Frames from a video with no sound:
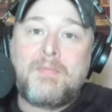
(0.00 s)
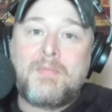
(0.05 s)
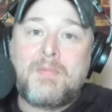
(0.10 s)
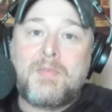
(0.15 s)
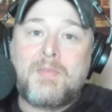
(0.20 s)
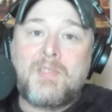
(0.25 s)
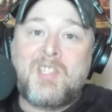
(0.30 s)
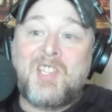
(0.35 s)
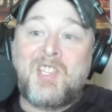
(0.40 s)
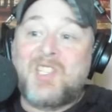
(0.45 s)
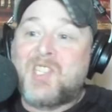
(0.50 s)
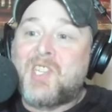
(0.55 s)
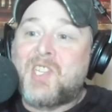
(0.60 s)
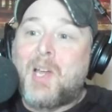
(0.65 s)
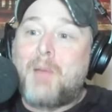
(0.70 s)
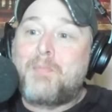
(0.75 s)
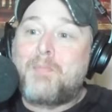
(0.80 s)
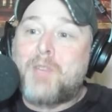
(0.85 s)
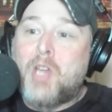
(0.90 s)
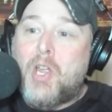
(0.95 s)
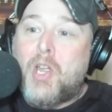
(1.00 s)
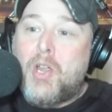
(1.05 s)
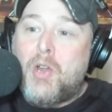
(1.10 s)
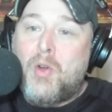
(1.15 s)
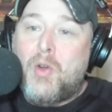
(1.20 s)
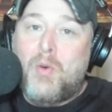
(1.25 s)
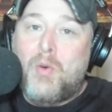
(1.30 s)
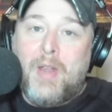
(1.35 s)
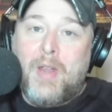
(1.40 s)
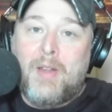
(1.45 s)
to some
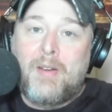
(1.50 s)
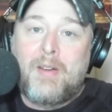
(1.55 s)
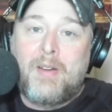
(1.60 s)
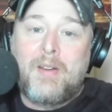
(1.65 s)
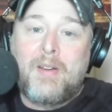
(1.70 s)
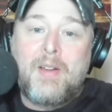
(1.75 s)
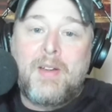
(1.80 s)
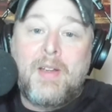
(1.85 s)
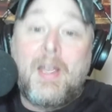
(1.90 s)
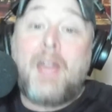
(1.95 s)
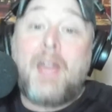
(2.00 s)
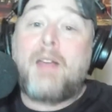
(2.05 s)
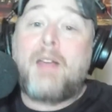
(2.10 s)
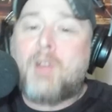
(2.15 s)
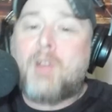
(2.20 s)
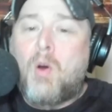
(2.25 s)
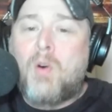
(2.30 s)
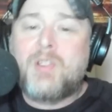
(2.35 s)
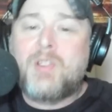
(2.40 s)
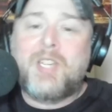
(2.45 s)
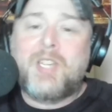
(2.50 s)
dude. And of course,